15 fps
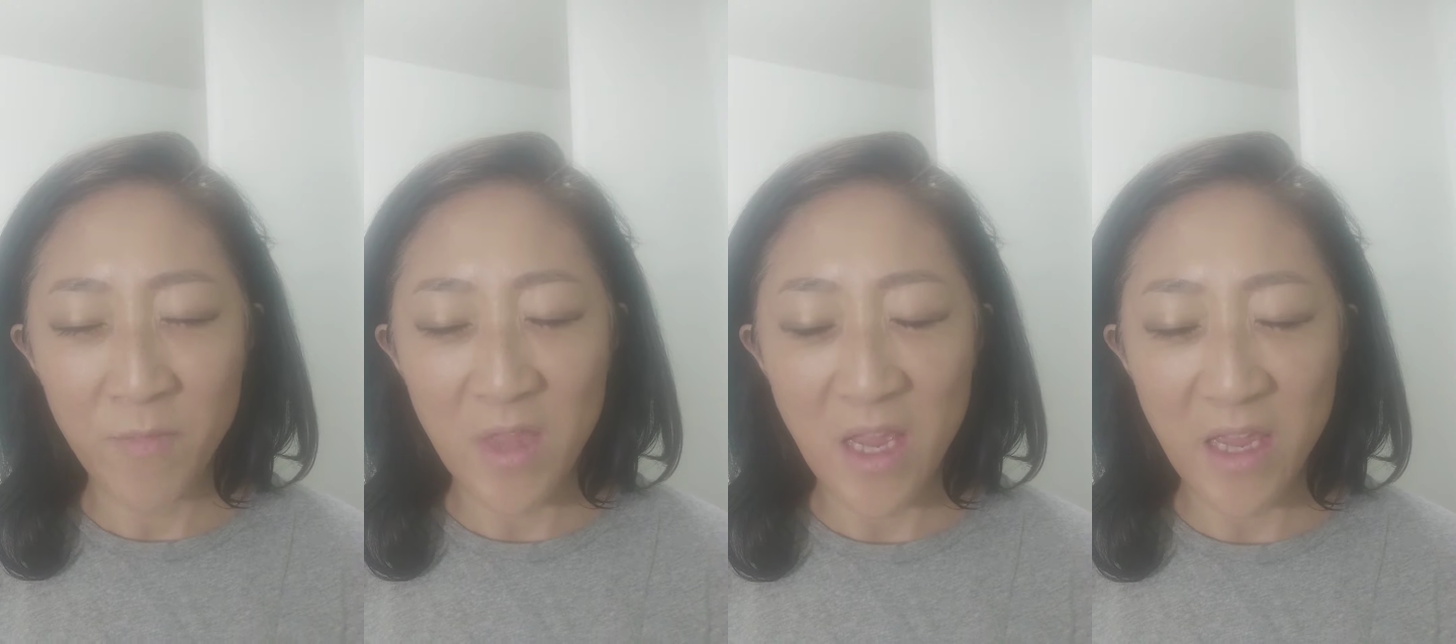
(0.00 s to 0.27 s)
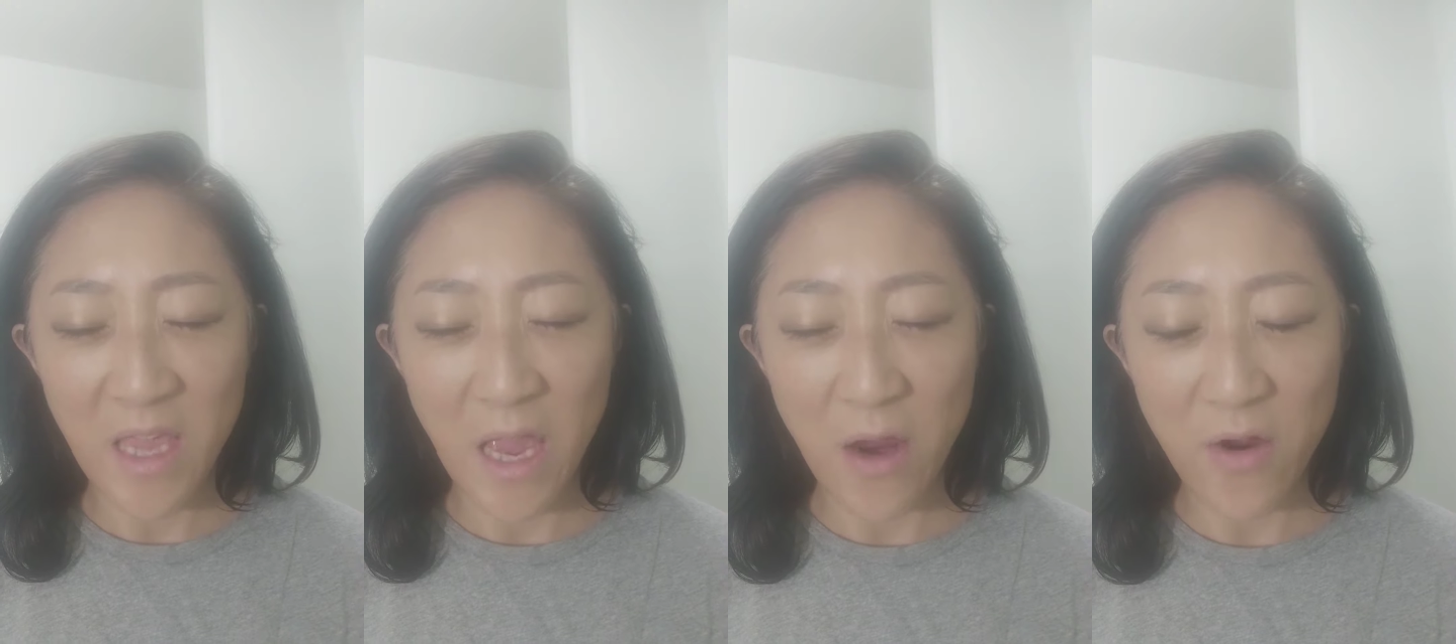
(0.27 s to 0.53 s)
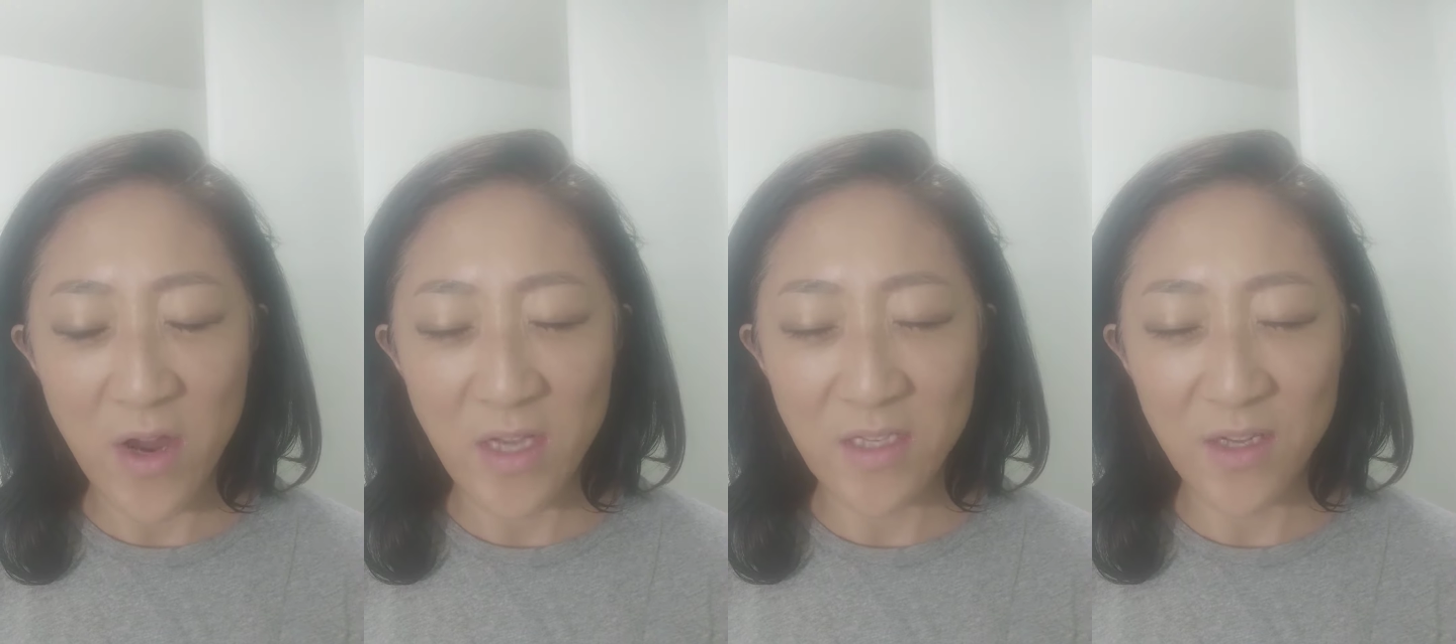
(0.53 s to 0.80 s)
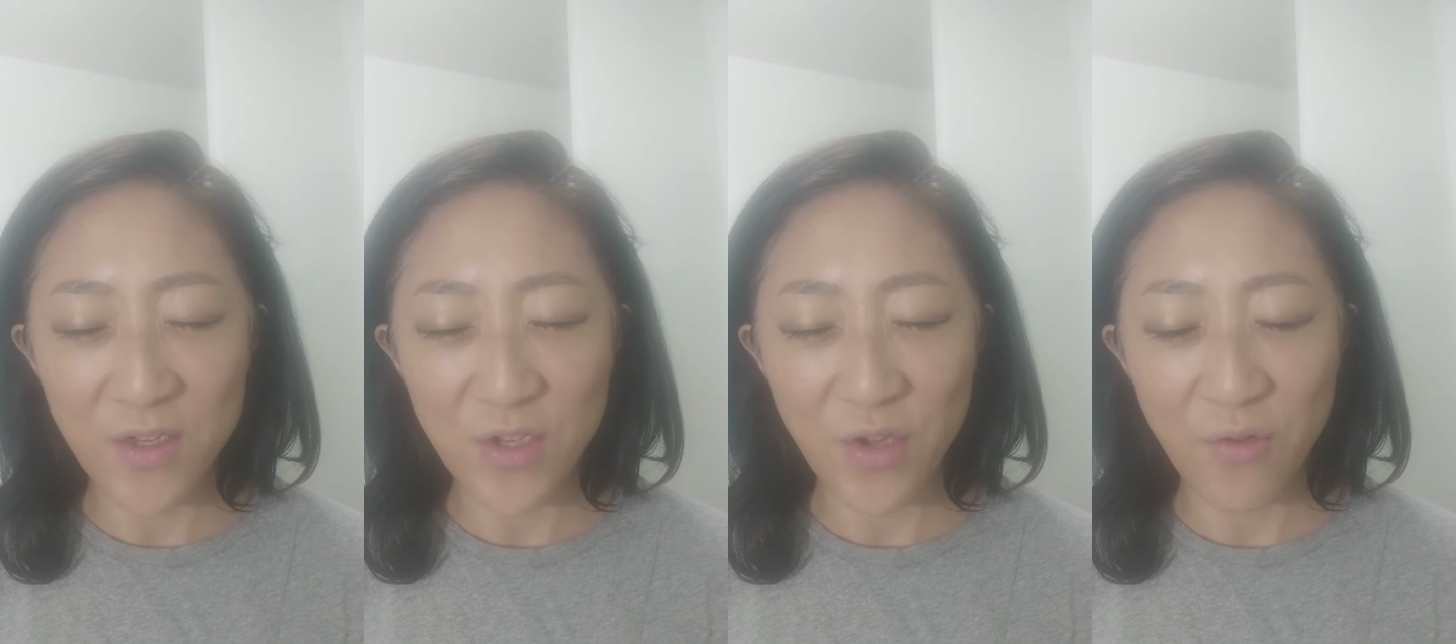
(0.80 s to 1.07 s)
that carries
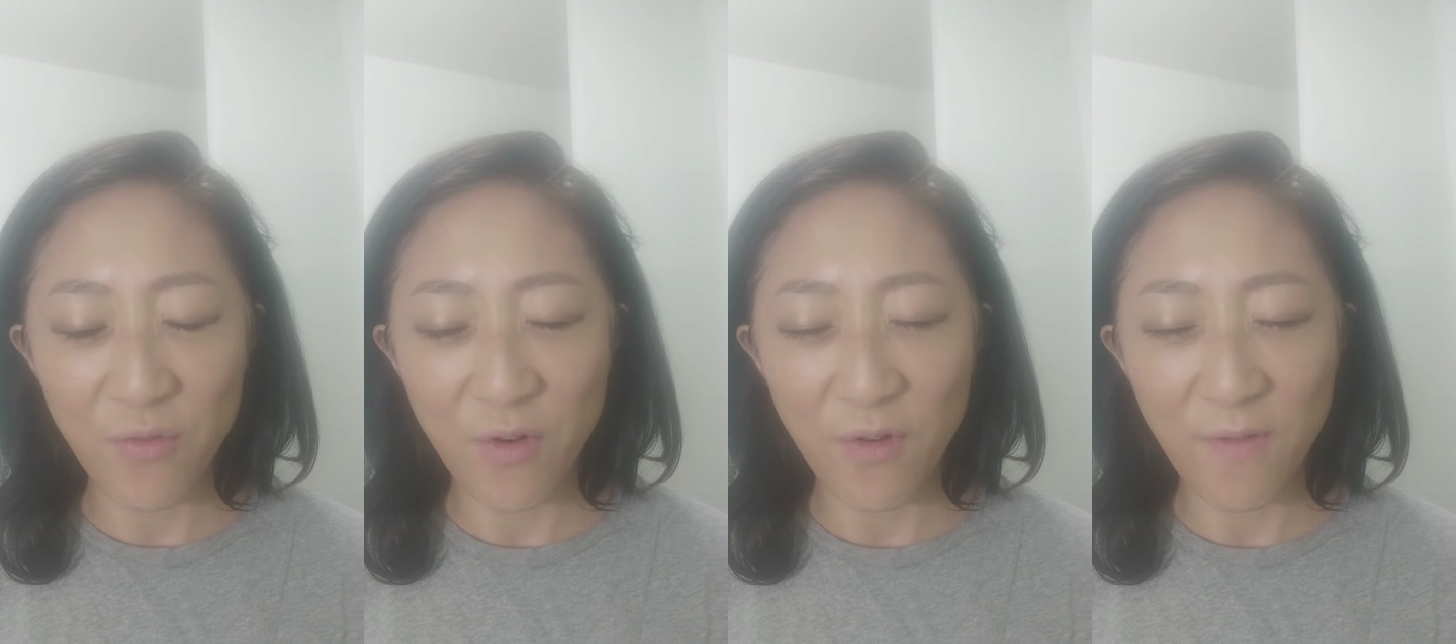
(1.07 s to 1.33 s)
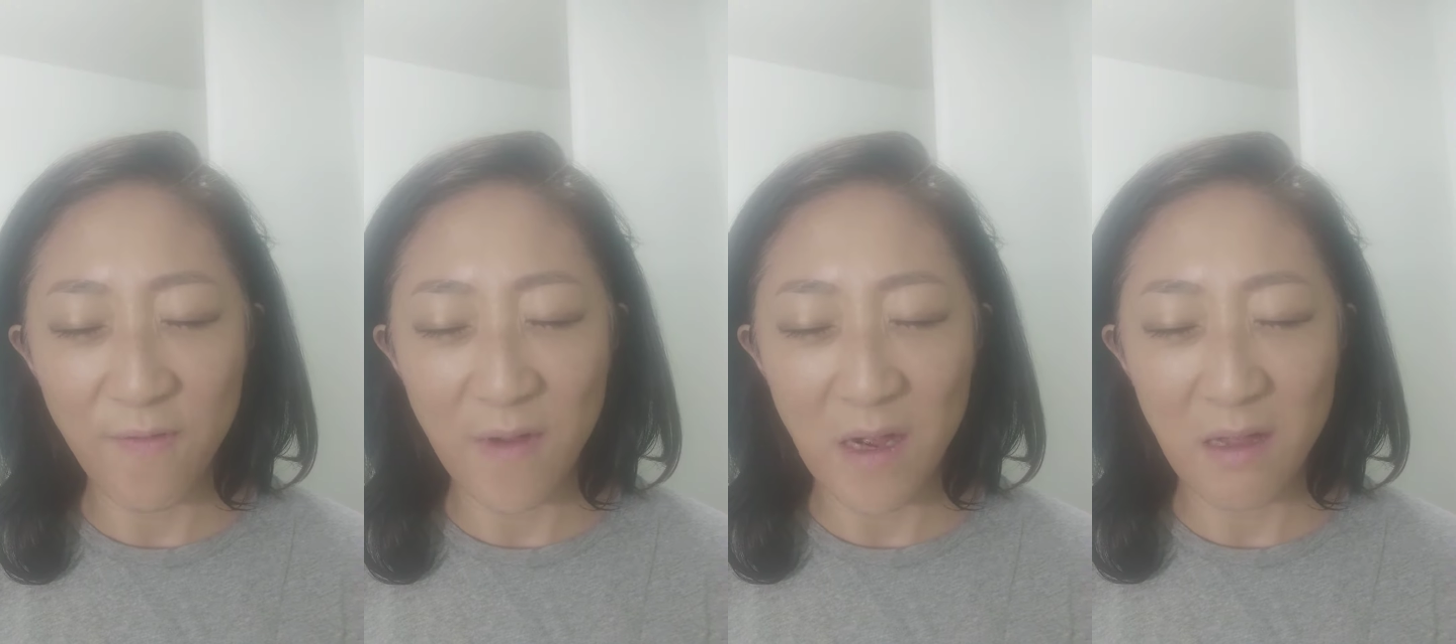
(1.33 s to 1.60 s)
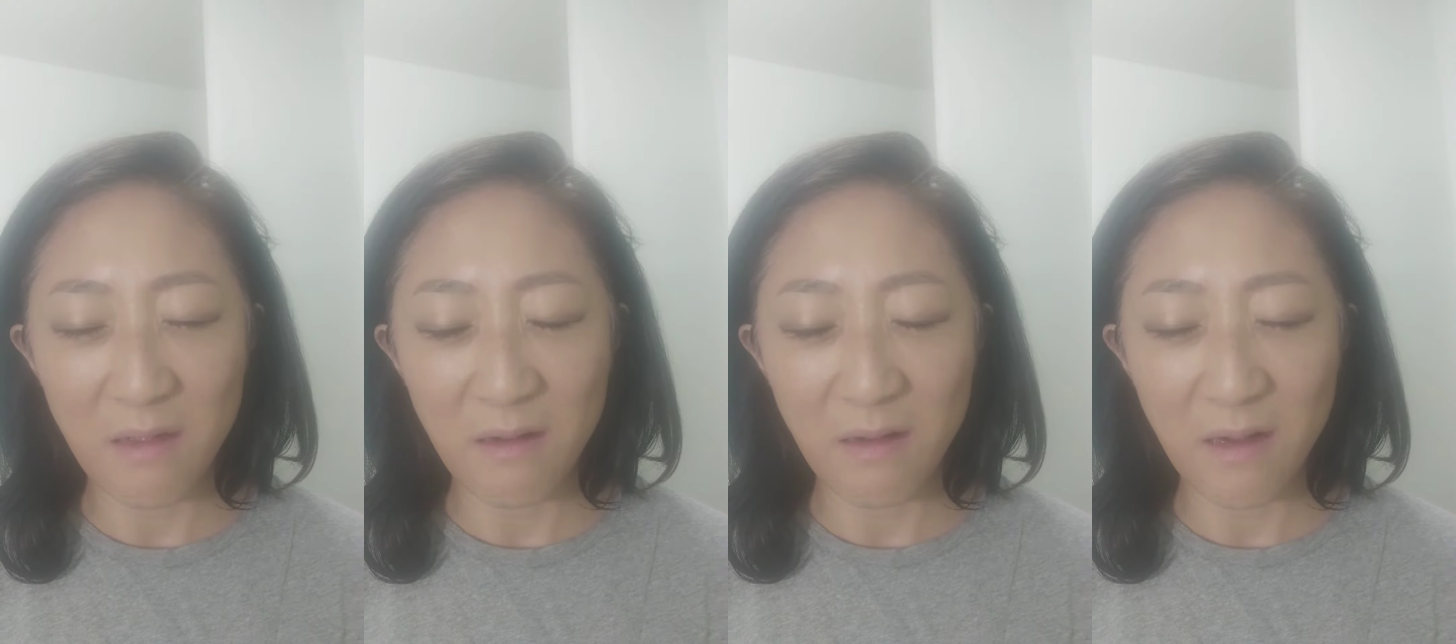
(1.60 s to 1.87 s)
us through, Father